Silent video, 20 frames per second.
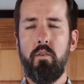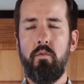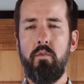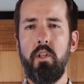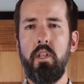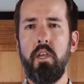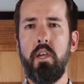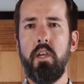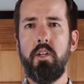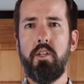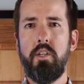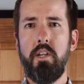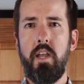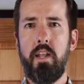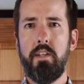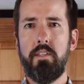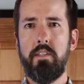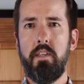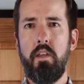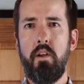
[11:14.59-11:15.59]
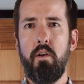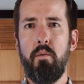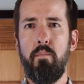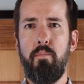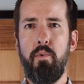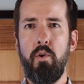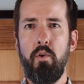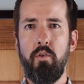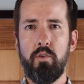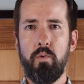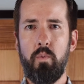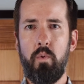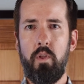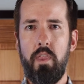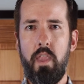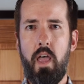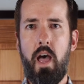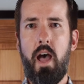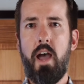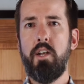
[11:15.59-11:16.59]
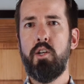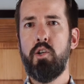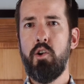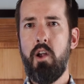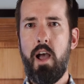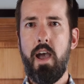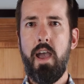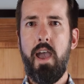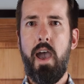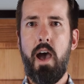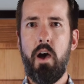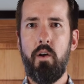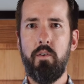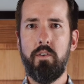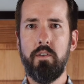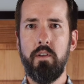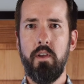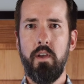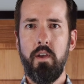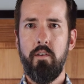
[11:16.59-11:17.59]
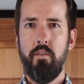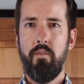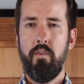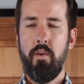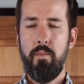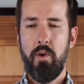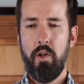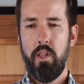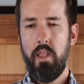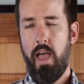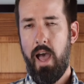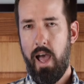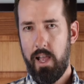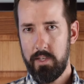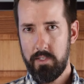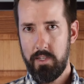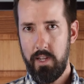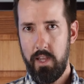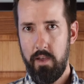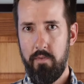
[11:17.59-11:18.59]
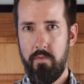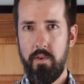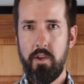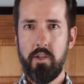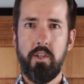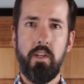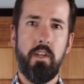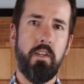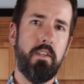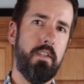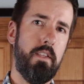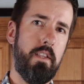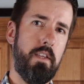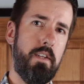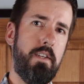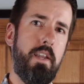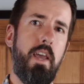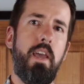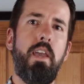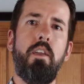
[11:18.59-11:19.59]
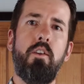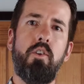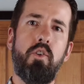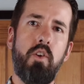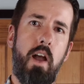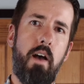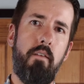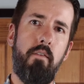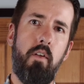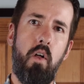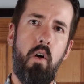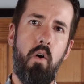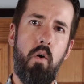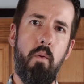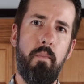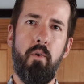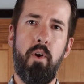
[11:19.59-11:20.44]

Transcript: a really good chance that your boots will not dry out from your last day of fishing to the day you travel home.